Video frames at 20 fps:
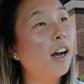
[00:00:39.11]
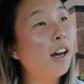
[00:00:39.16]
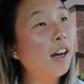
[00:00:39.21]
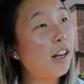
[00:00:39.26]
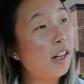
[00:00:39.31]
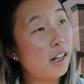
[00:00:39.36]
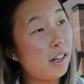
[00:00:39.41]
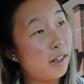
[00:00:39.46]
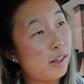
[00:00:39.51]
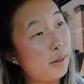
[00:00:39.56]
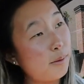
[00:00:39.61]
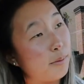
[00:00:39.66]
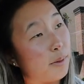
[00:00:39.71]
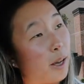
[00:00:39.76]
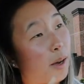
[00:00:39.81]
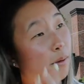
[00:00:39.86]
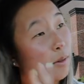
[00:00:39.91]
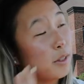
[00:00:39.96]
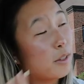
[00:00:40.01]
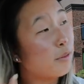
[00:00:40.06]
um
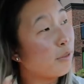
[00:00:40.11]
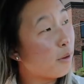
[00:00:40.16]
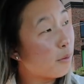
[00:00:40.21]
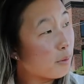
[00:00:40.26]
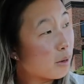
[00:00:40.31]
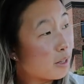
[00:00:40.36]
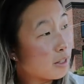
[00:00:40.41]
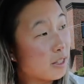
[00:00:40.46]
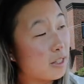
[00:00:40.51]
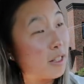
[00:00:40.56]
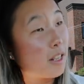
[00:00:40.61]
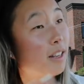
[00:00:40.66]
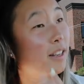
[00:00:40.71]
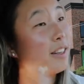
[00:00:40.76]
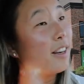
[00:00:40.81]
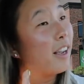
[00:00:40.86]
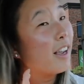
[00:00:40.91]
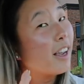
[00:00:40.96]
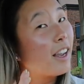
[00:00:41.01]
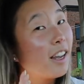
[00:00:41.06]
that was filmed on
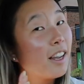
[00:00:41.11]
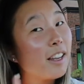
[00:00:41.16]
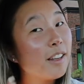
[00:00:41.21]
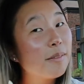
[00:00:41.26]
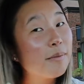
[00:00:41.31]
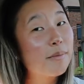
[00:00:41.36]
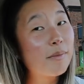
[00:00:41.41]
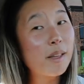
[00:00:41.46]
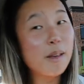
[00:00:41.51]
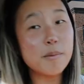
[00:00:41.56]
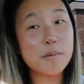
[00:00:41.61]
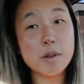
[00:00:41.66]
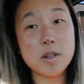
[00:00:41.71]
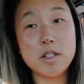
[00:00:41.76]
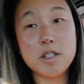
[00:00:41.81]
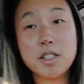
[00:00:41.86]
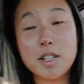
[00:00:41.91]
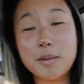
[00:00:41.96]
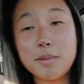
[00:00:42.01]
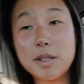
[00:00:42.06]
Sunday I'm wearing
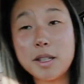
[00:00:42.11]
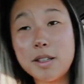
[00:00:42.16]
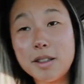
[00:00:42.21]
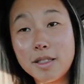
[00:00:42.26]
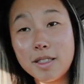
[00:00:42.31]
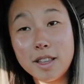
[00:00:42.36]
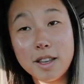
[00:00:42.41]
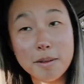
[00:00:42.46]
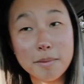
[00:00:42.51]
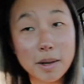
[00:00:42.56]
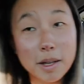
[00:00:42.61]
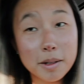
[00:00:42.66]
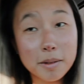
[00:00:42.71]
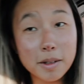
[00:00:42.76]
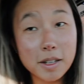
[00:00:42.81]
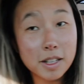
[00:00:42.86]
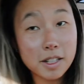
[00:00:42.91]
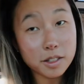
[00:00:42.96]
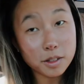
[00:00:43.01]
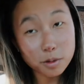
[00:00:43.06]
the same thing by the
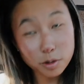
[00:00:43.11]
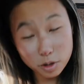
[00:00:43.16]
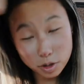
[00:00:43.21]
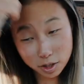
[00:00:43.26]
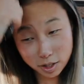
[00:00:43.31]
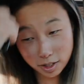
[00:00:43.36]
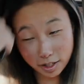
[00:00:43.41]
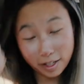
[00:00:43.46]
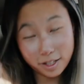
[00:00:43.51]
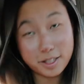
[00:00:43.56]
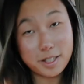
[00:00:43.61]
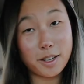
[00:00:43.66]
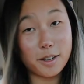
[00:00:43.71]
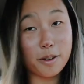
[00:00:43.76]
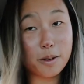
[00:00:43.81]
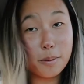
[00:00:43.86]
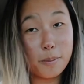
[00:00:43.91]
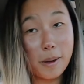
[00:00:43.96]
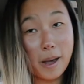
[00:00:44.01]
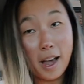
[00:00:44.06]
way because it's just
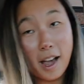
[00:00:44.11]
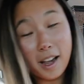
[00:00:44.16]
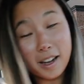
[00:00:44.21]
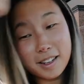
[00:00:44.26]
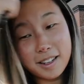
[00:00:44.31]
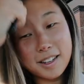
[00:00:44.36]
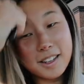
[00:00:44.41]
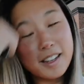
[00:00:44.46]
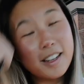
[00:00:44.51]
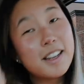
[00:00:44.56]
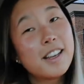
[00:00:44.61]
easier to pack